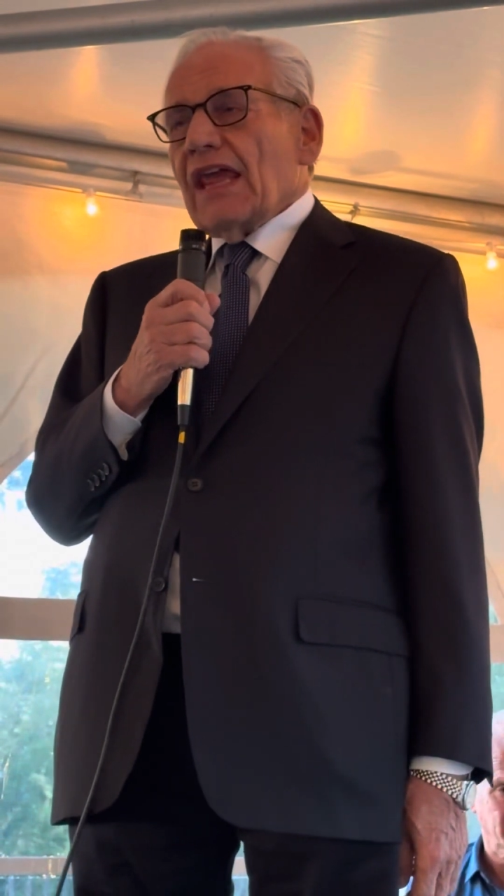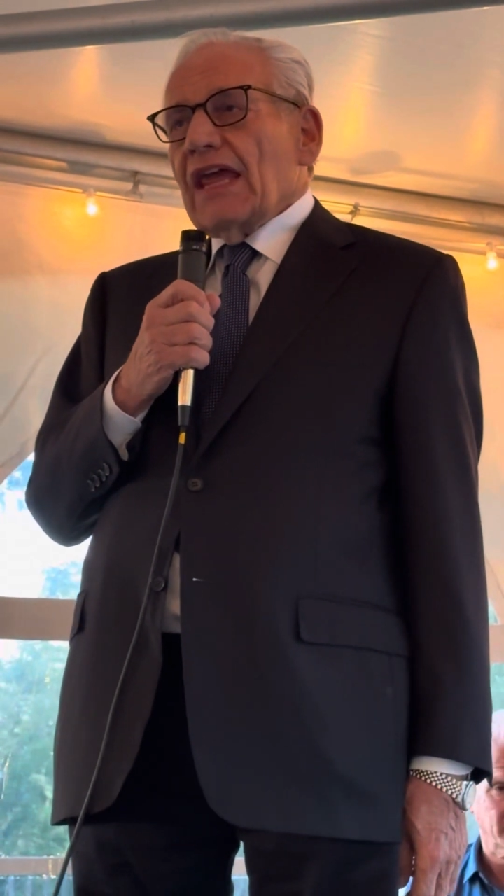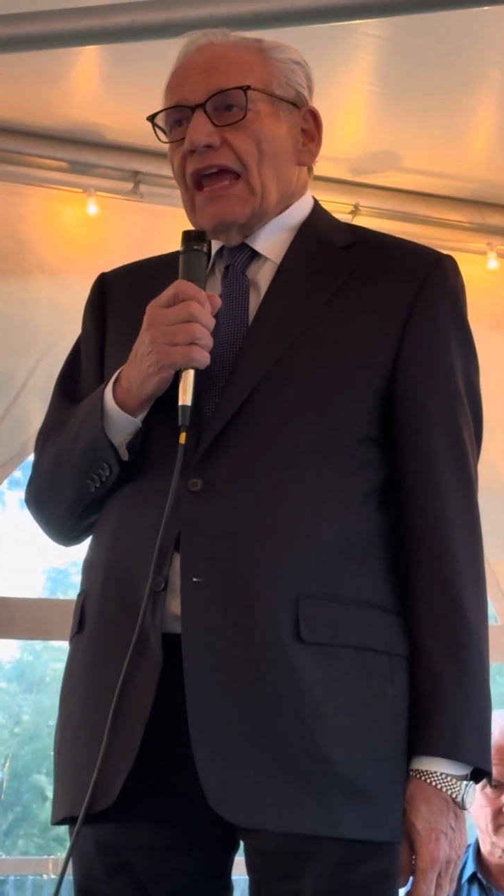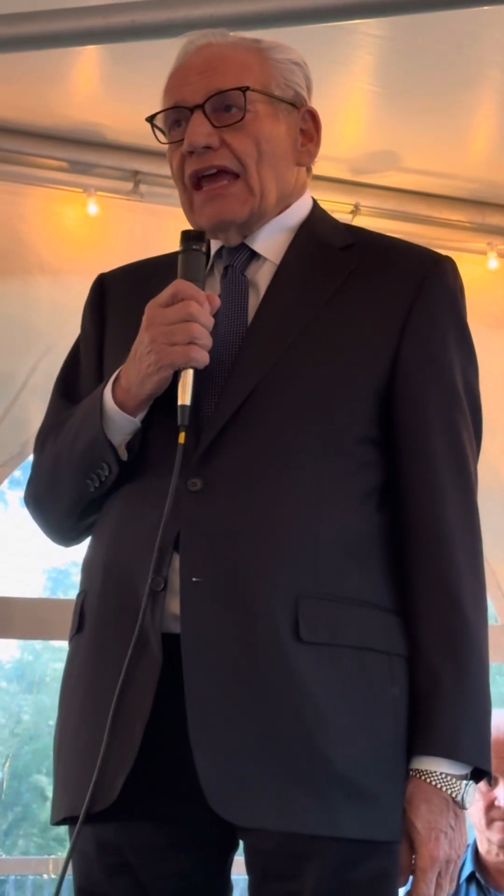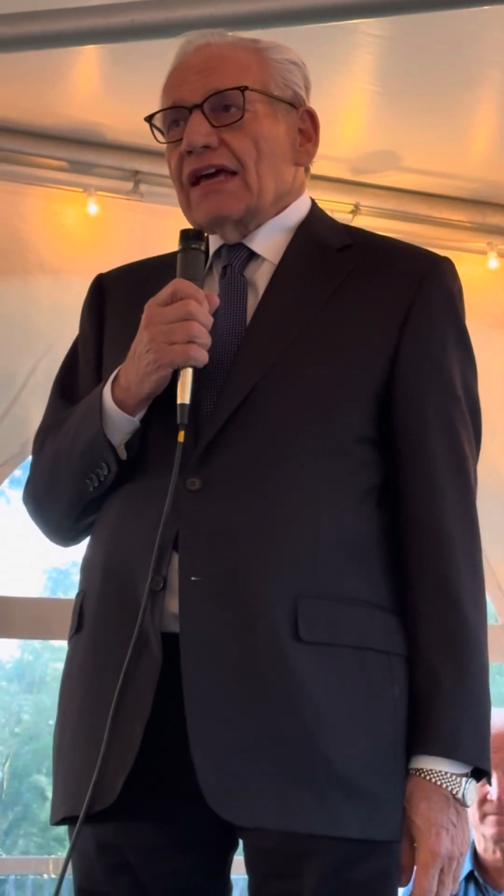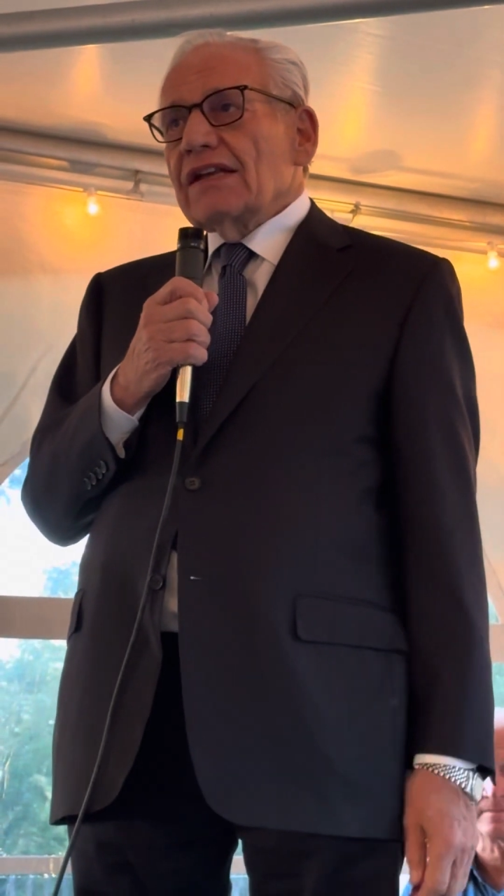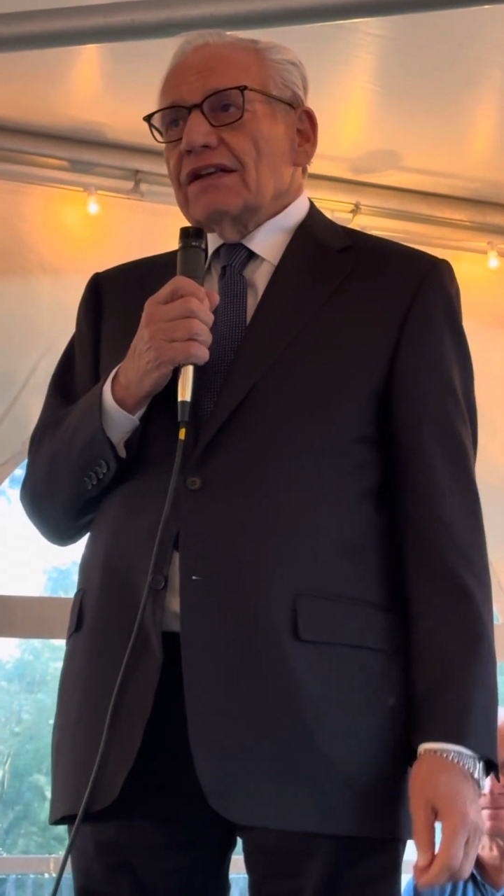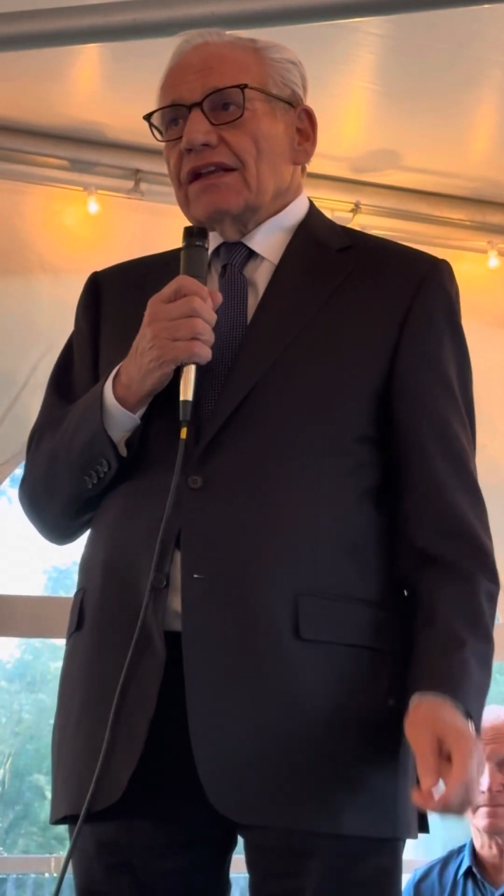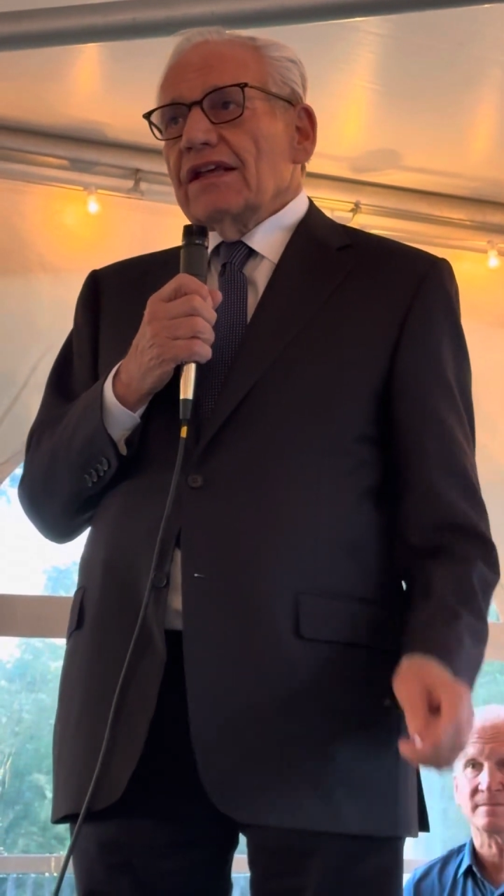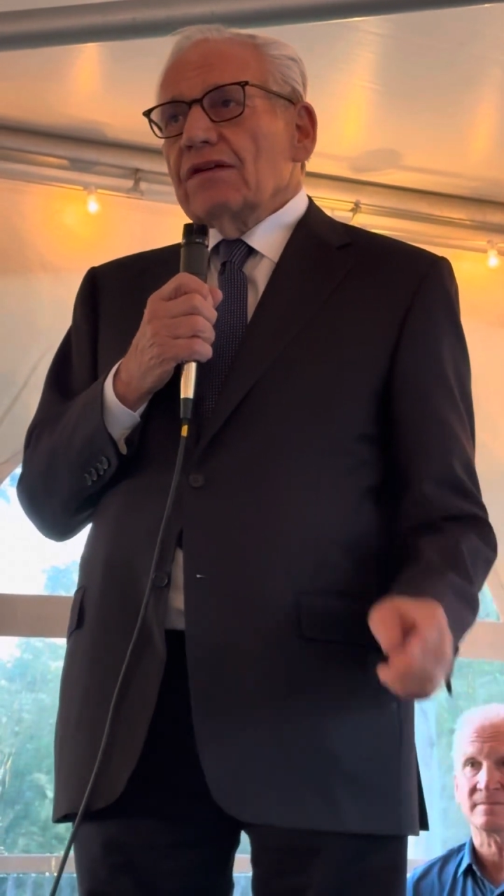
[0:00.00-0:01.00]
And
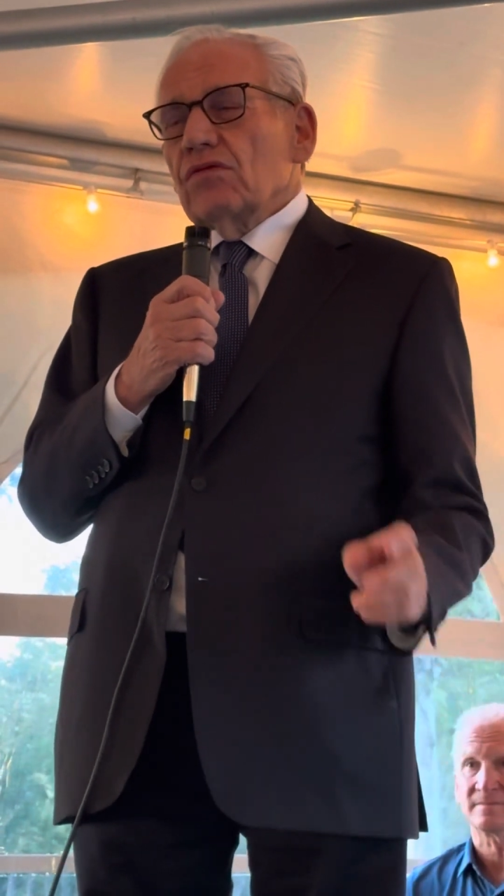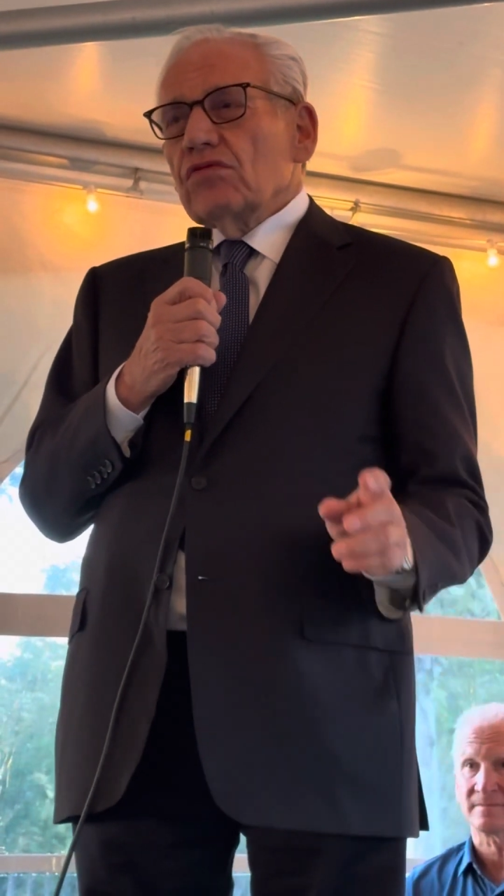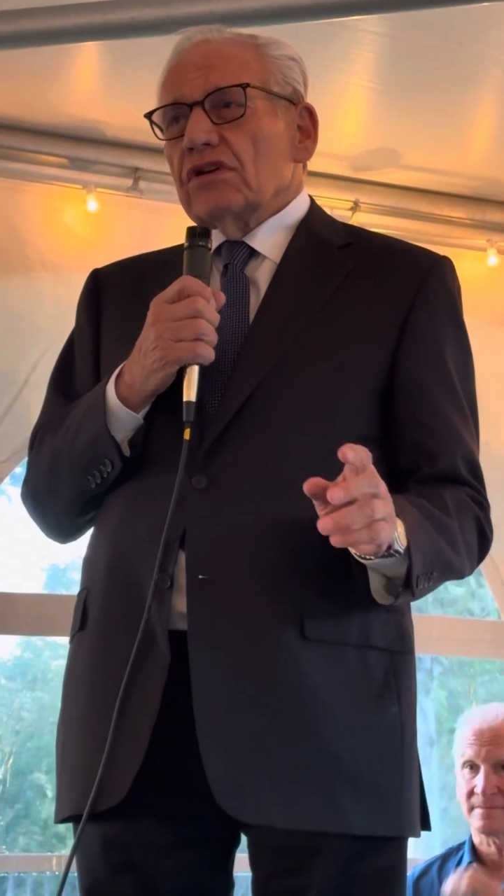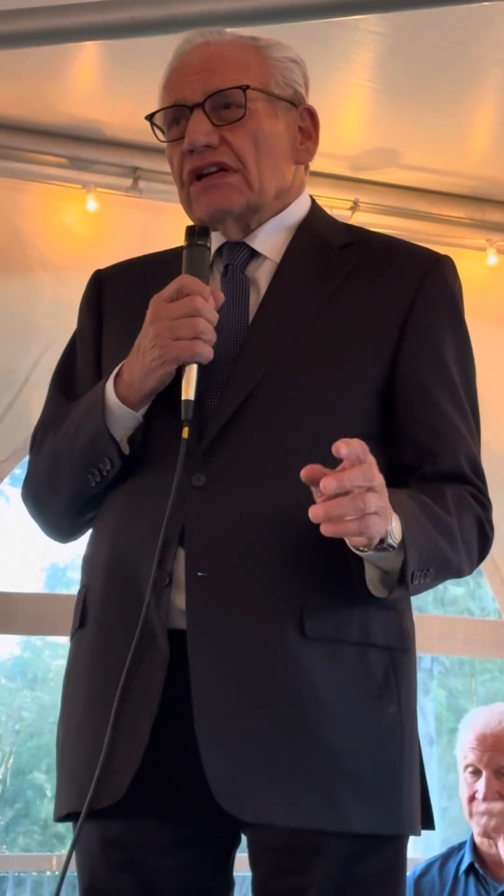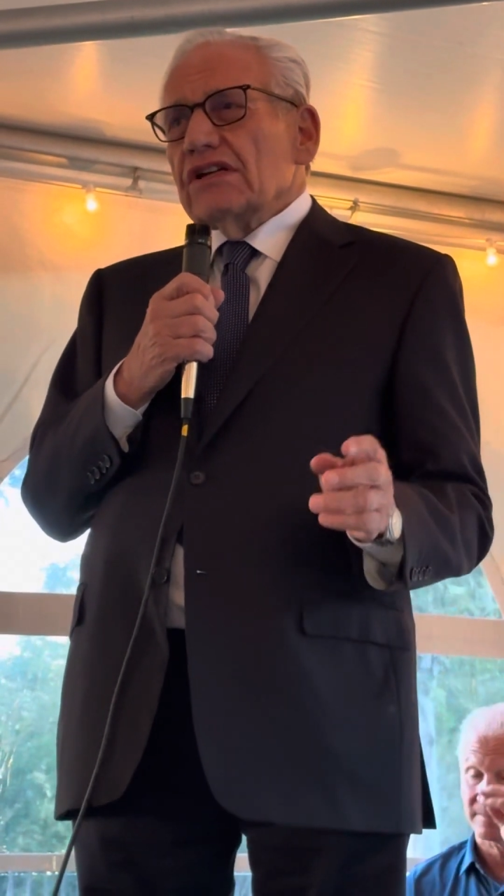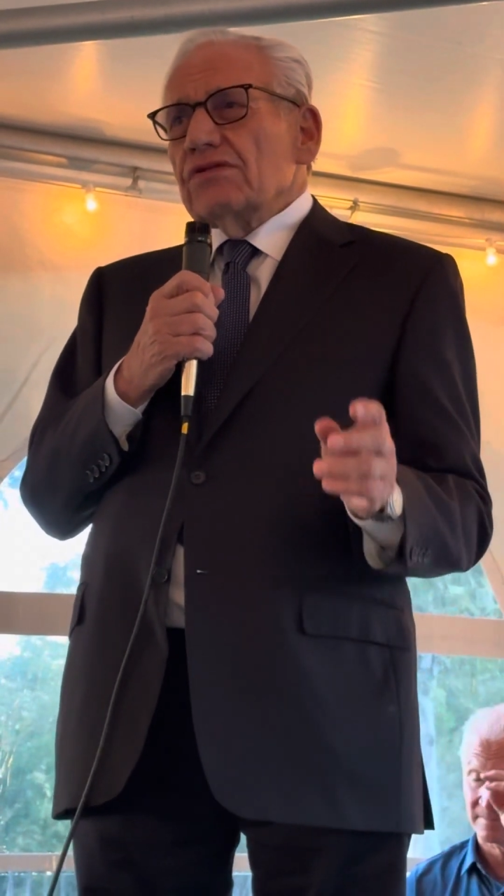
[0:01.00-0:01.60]
it was,